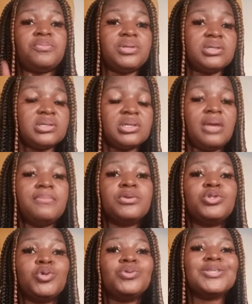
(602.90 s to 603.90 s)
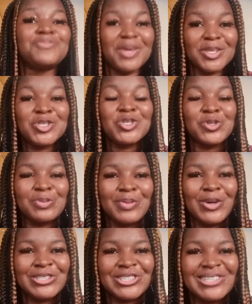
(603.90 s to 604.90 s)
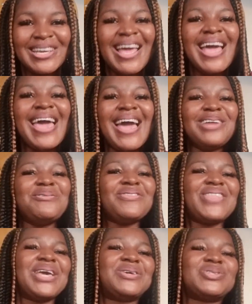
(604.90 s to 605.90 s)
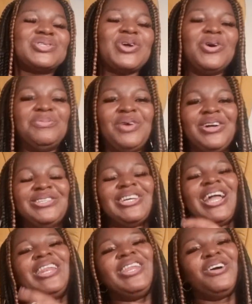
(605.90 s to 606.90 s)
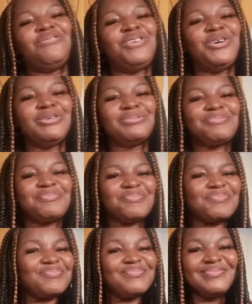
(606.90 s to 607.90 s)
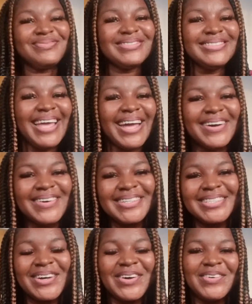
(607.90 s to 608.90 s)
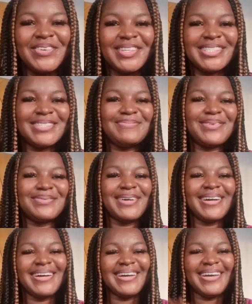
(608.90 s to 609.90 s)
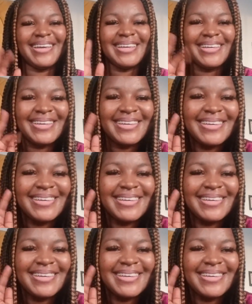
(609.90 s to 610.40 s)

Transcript: will be the same but don't spend too much anyway thank you so much i love you now and always bye bye